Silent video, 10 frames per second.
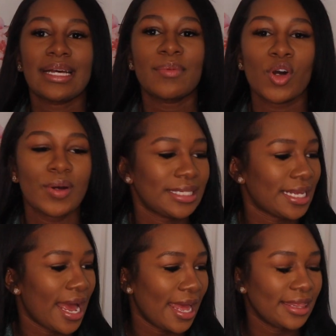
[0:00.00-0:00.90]
I'm going
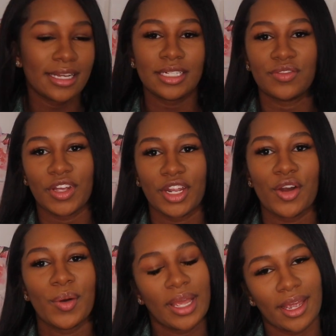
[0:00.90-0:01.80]
to end this
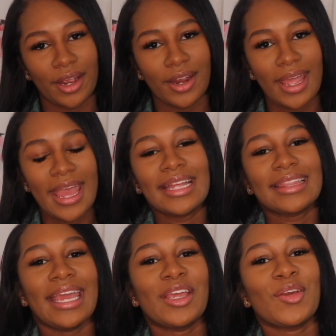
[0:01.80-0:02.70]
video here.
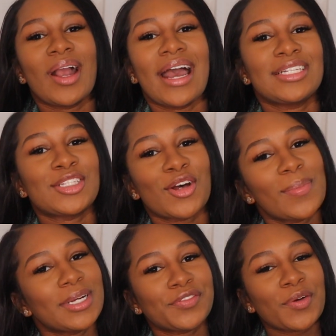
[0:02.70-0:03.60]
Thank you guys so
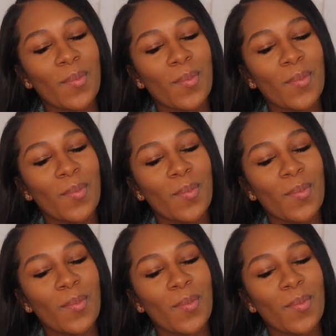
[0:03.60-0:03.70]
much for